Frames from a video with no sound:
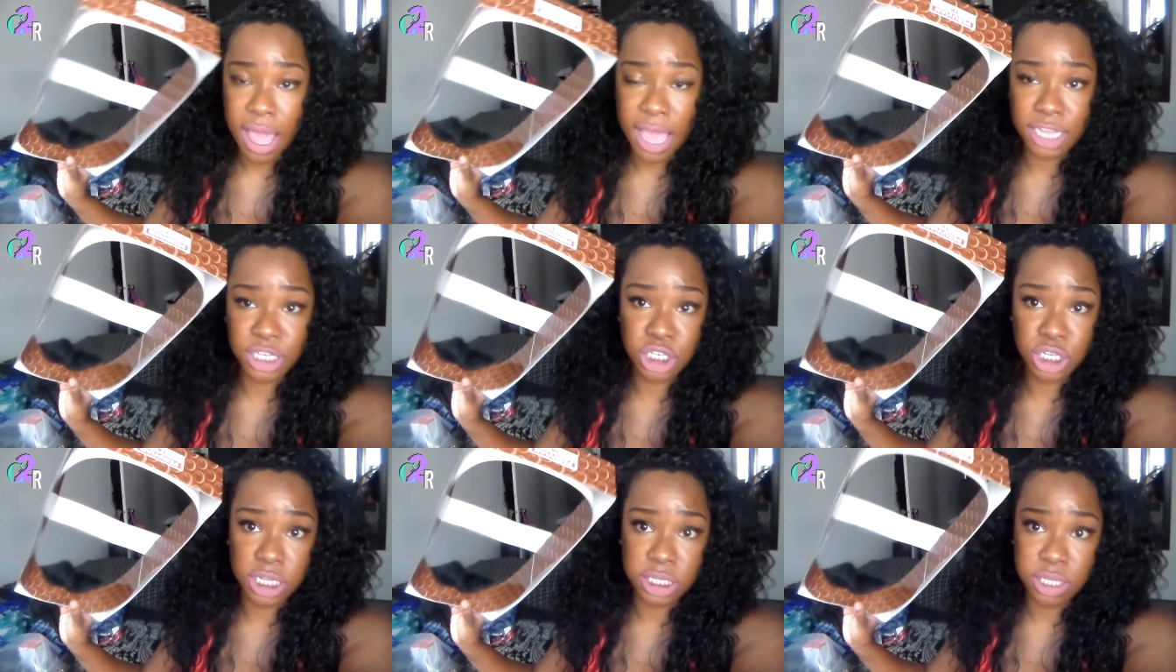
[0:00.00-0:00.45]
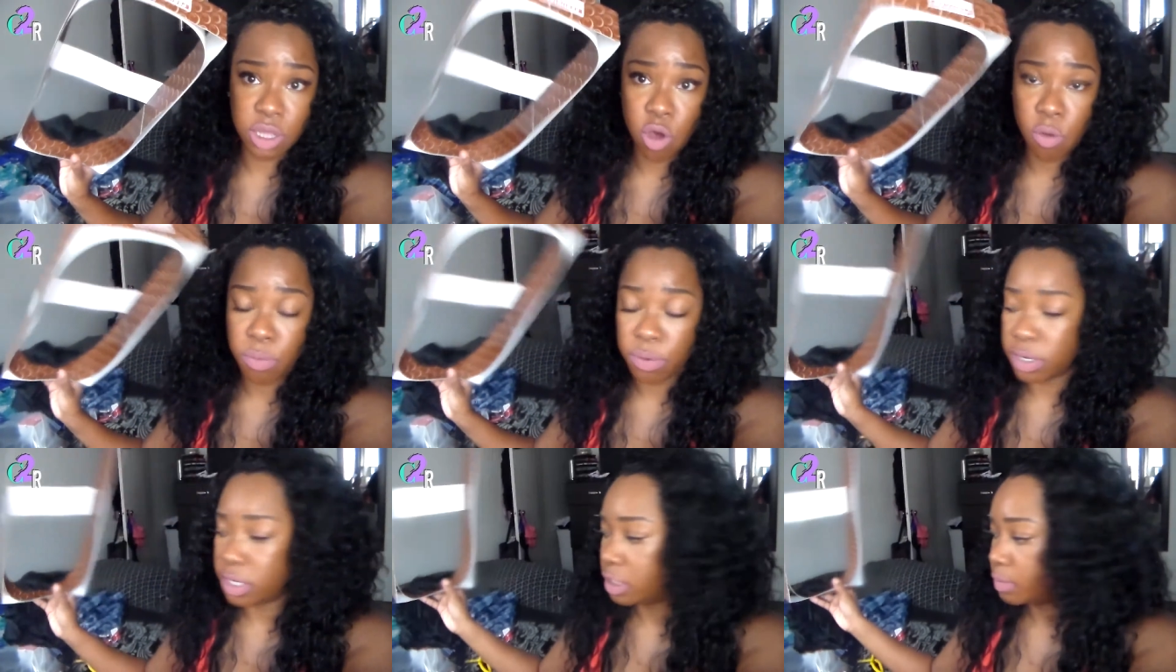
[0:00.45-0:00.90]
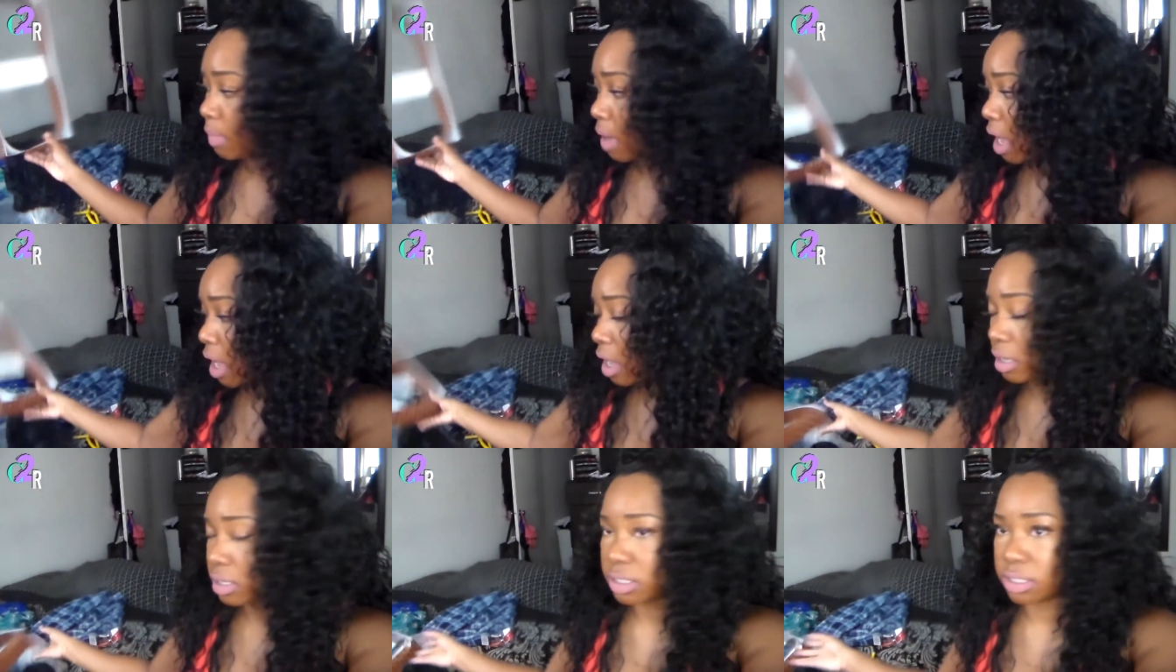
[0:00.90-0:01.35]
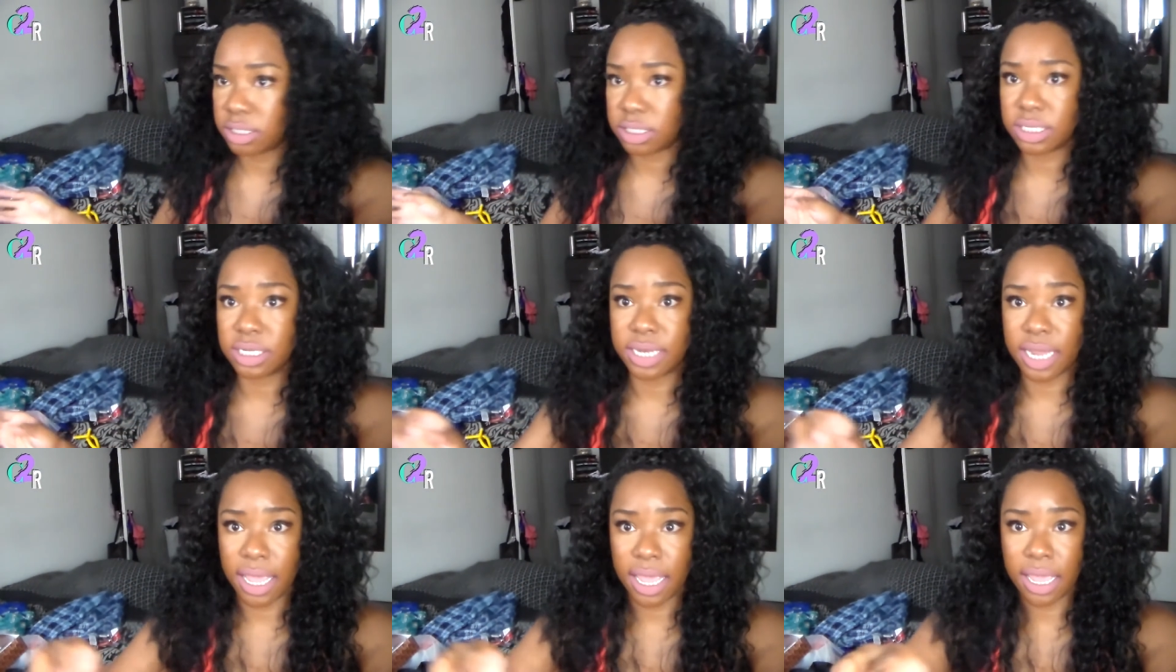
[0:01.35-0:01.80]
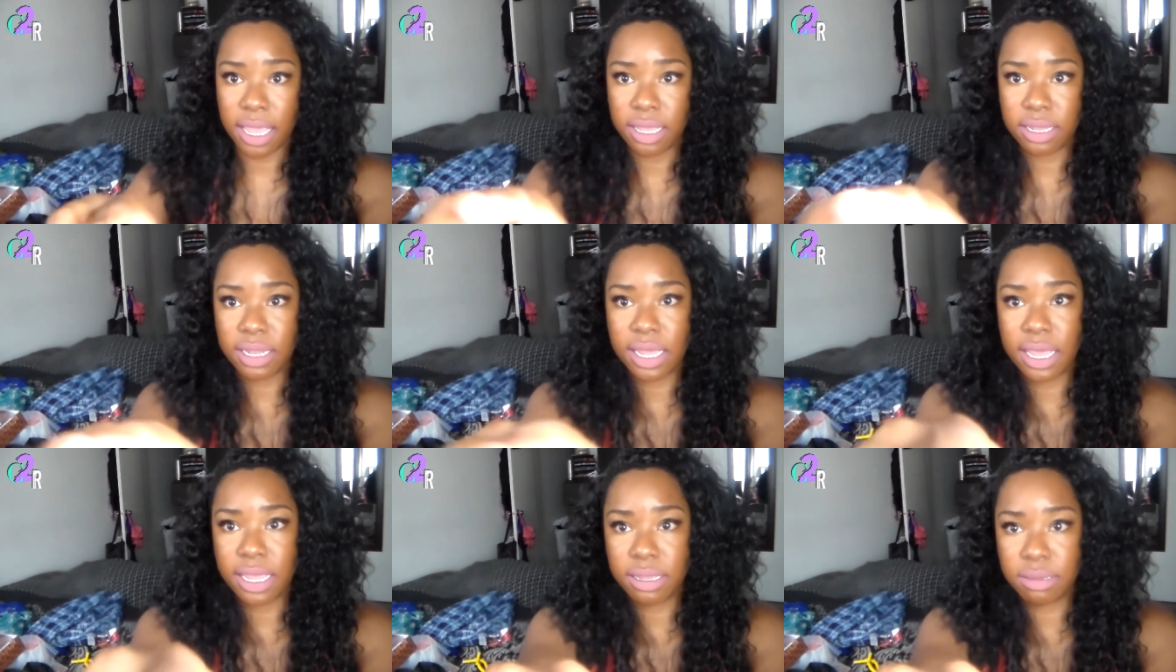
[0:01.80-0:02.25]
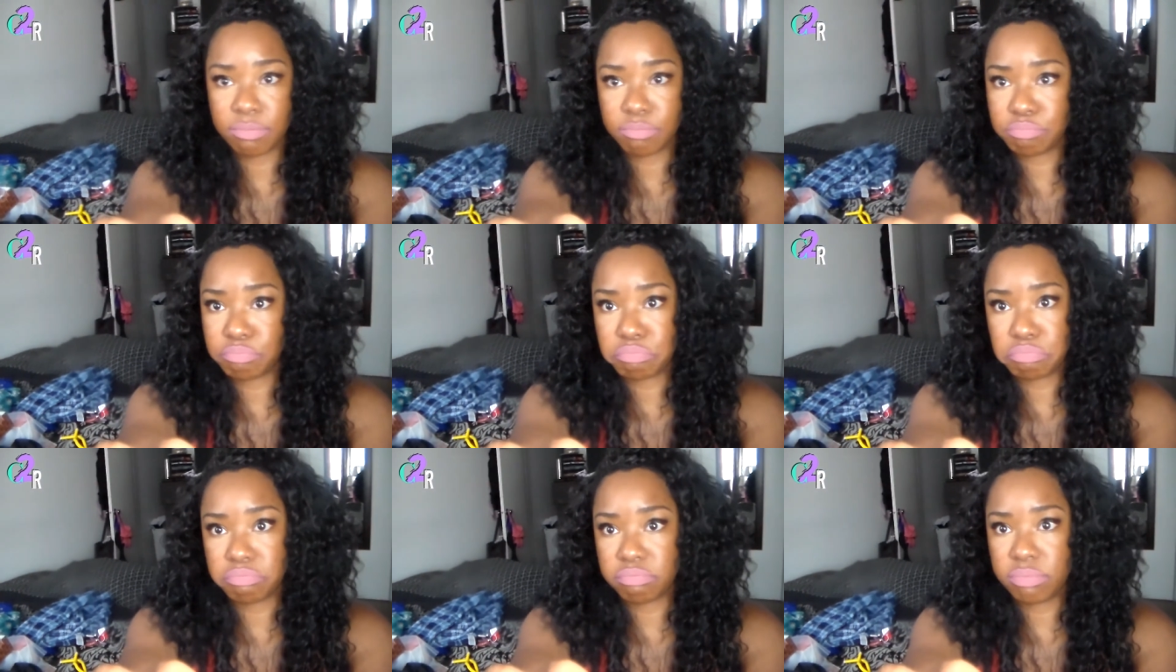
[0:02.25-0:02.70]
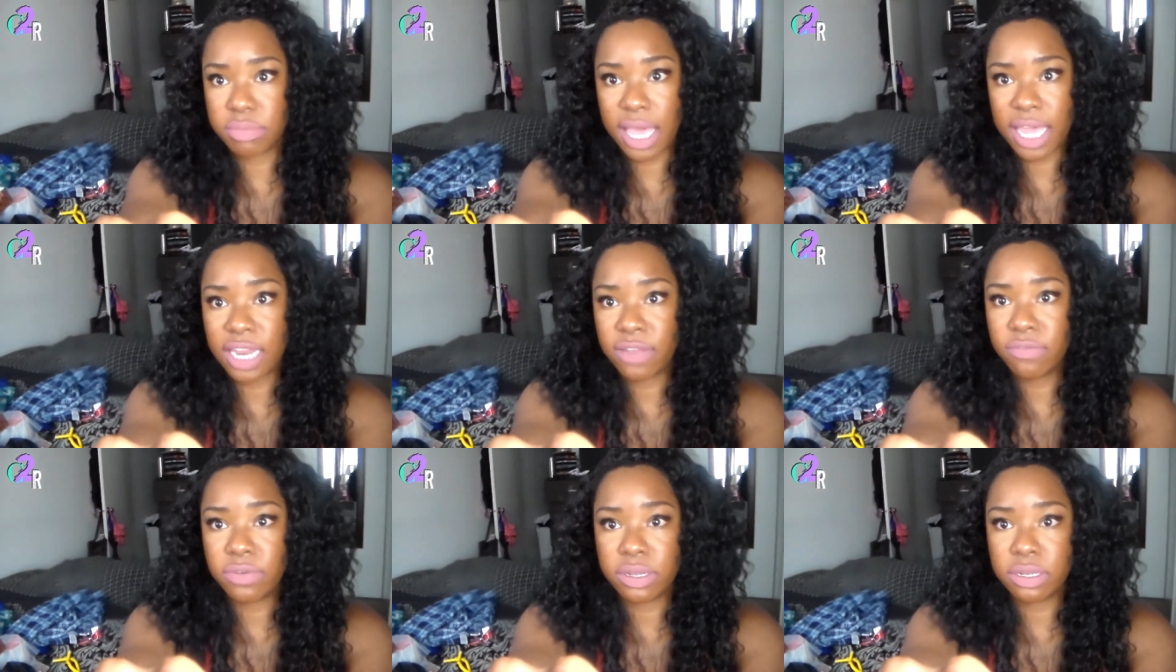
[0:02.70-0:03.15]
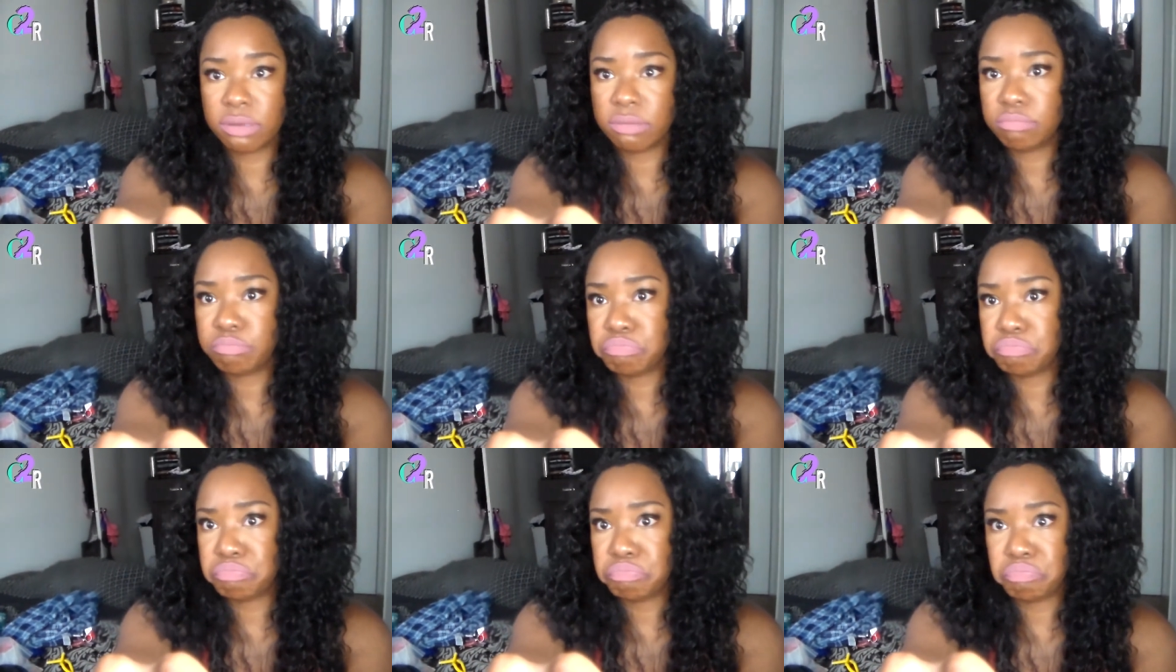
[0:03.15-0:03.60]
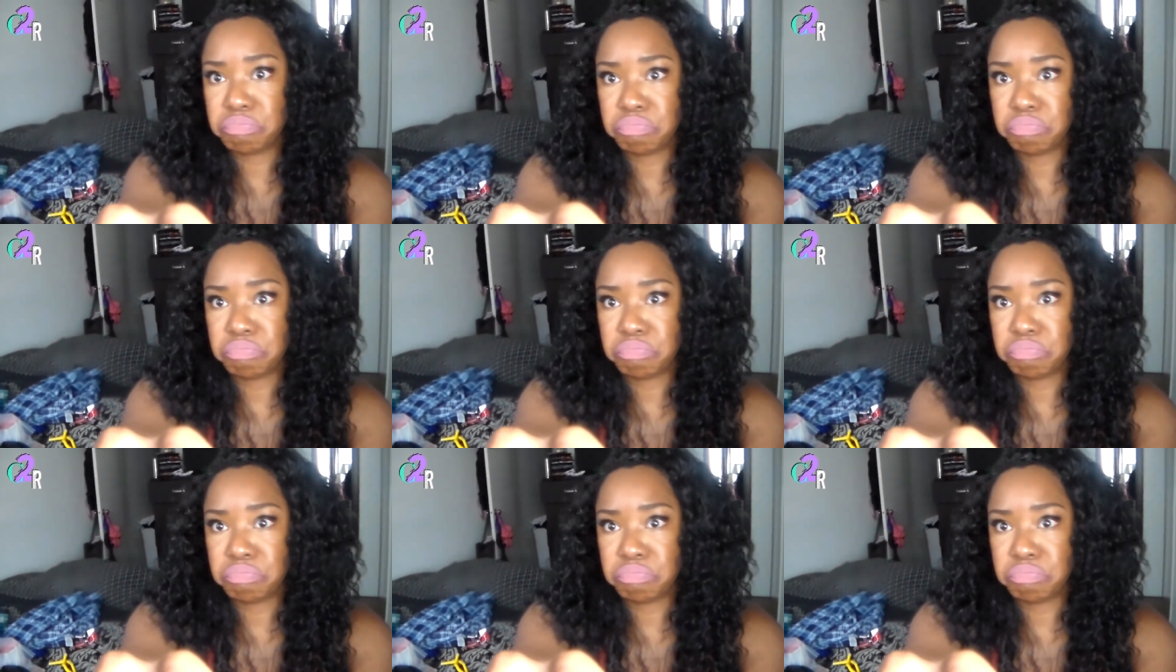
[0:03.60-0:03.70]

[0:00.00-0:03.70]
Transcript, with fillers: I just opened this box today, like not even